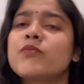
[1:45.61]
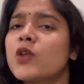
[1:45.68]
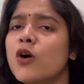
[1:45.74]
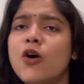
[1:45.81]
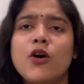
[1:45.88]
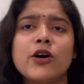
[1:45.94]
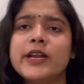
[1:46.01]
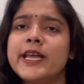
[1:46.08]

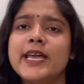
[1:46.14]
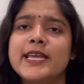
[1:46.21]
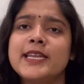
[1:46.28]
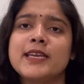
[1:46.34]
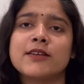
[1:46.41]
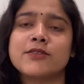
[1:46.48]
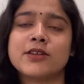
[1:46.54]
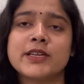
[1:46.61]
Or any
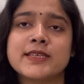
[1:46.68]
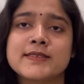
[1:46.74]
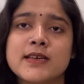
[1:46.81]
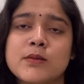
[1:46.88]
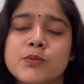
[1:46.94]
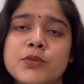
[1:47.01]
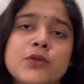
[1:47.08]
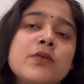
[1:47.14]
other
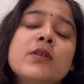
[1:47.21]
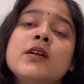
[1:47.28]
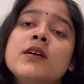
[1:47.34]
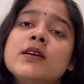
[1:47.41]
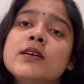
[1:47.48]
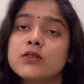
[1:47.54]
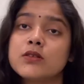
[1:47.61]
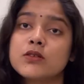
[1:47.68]
example.
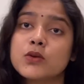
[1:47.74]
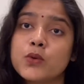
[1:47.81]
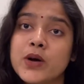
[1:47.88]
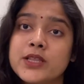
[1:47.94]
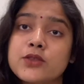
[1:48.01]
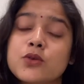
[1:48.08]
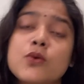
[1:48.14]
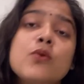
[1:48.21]

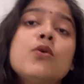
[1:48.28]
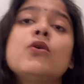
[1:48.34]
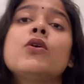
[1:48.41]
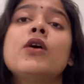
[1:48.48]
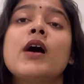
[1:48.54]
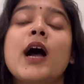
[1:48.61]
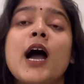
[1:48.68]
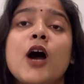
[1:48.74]
Cuatro,
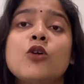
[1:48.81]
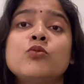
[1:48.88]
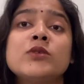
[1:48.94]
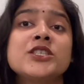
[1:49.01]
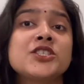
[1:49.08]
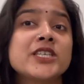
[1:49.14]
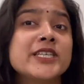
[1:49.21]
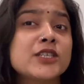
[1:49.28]
how
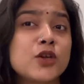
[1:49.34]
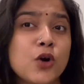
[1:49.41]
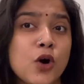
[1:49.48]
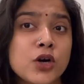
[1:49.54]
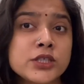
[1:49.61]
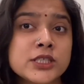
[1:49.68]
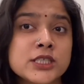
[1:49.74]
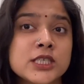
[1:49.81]
much it
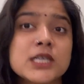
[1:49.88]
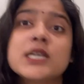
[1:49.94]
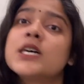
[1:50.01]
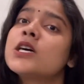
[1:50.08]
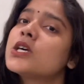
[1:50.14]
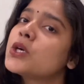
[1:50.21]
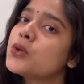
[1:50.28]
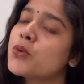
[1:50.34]
cost?
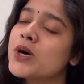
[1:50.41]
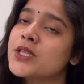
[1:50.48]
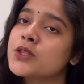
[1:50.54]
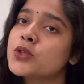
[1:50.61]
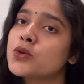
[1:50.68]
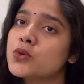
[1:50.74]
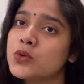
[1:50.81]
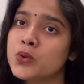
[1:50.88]

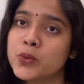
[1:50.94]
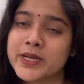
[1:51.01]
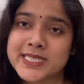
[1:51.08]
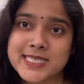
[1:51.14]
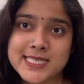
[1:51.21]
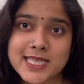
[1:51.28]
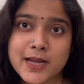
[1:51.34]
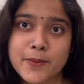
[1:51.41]
Cuánto
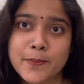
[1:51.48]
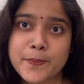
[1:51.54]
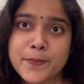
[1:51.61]
cuesta?